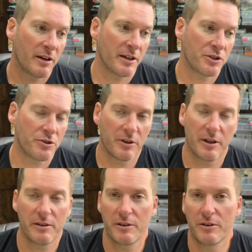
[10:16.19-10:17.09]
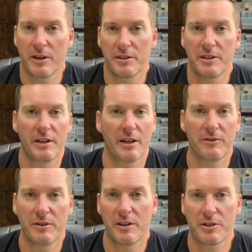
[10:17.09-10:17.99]
I should have, you know, I did have
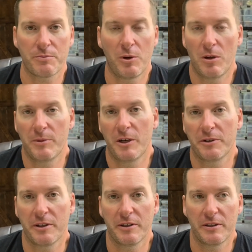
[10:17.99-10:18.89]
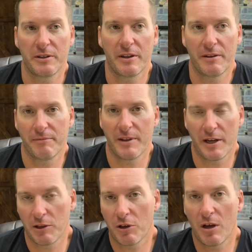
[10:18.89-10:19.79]
a nice smallmouth that
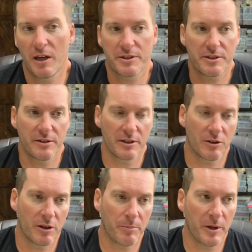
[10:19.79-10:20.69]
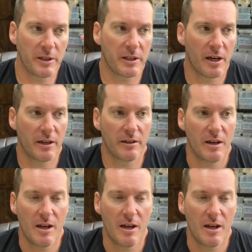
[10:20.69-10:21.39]
I lost, and I caught a pike on it.